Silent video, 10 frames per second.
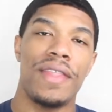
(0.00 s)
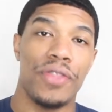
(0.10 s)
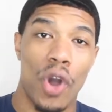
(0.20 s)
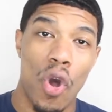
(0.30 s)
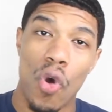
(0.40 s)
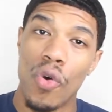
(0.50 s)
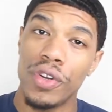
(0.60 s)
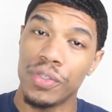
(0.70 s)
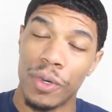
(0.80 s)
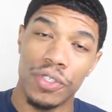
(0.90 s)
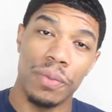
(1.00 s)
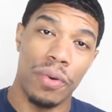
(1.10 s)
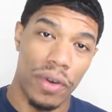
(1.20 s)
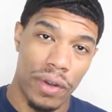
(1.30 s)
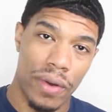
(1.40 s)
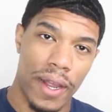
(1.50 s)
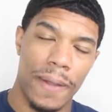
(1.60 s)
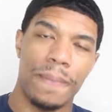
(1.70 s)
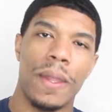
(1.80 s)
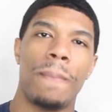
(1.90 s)
the hold is most important,
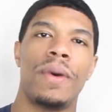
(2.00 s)
right?